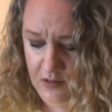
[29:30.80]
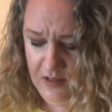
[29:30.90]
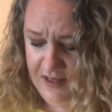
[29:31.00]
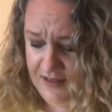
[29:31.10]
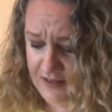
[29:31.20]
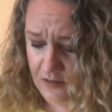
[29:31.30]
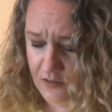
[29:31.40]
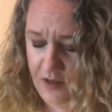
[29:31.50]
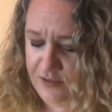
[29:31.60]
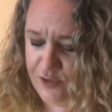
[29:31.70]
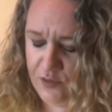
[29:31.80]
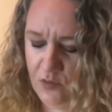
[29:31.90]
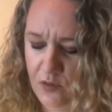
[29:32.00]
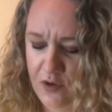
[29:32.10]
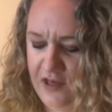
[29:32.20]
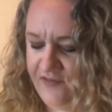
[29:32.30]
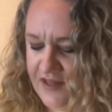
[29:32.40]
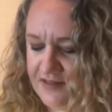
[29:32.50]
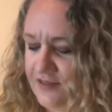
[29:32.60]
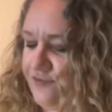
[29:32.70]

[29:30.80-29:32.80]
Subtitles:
it's a, do you know what? I've had this for